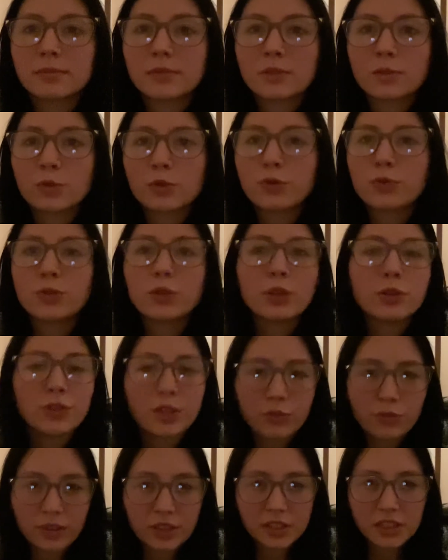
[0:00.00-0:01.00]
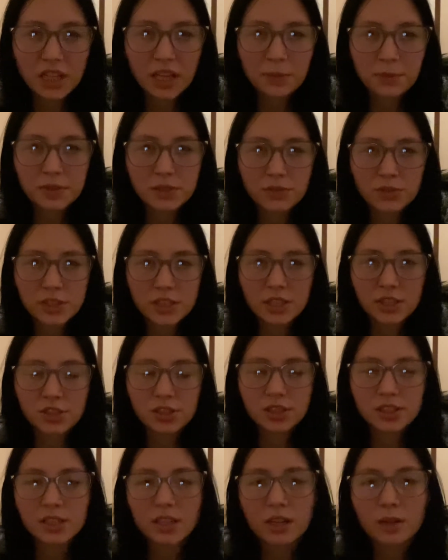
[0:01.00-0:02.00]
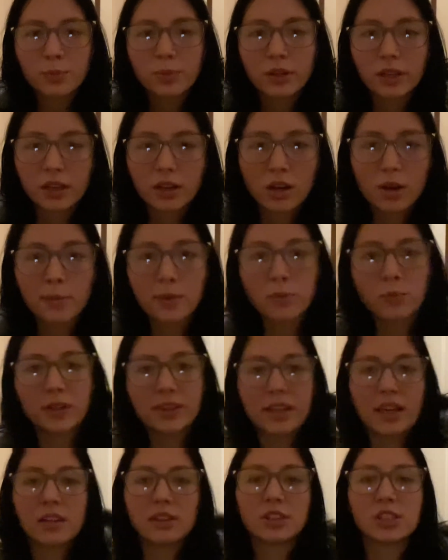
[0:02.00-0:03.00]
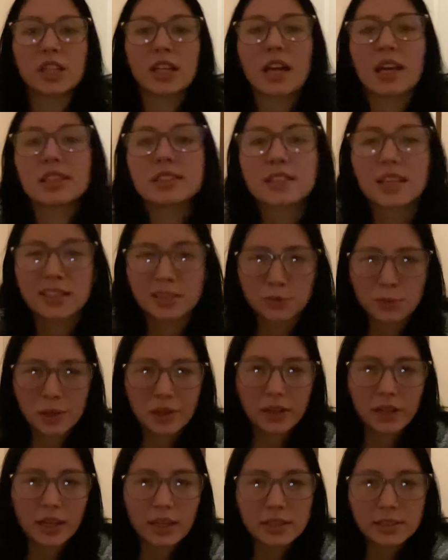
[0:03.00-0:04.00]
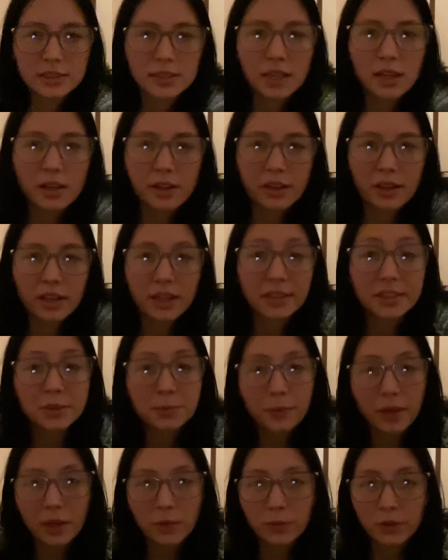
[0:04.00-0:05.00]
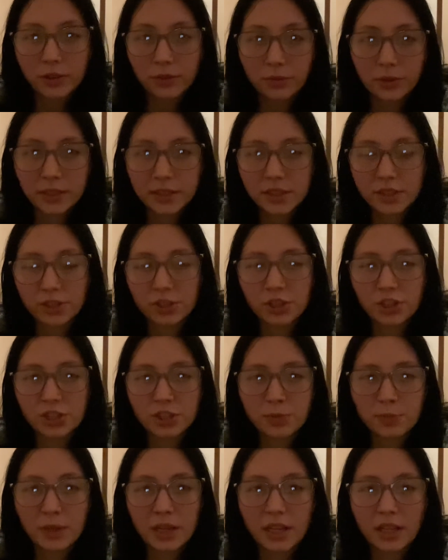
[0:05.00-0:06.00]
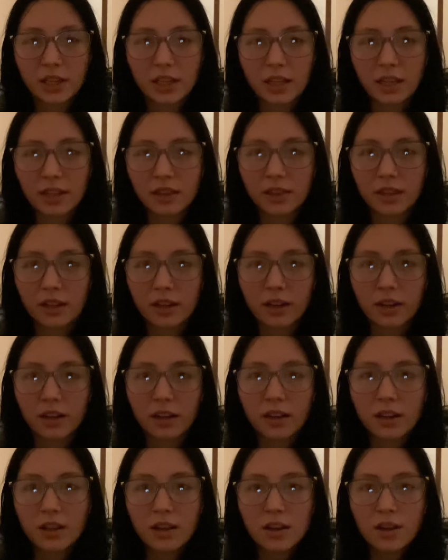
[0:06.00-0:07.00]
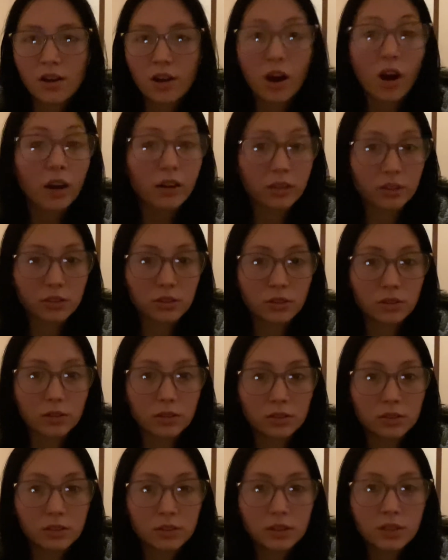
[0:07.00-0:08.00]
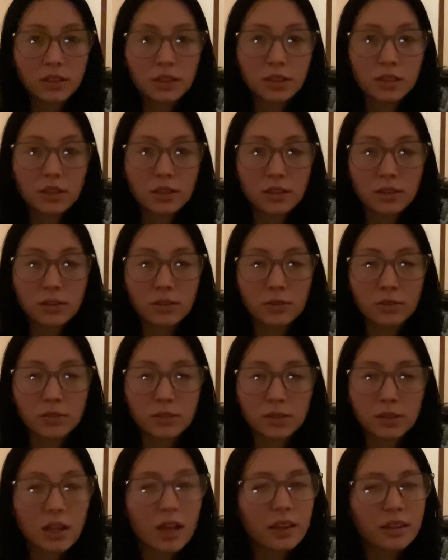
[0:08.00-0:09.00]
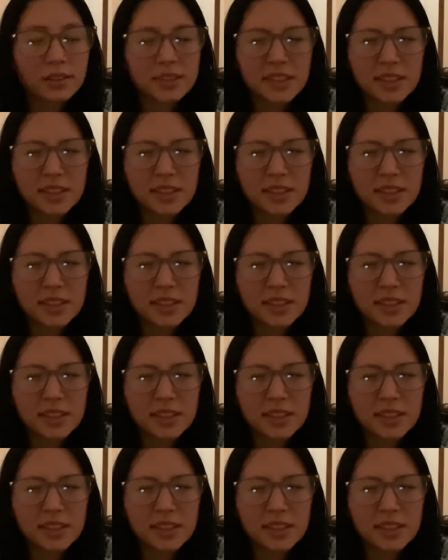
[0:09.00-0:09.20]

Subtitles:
few different types of seizures that are pretty common with LGS, as well as explain what the researchers mean in their article. It's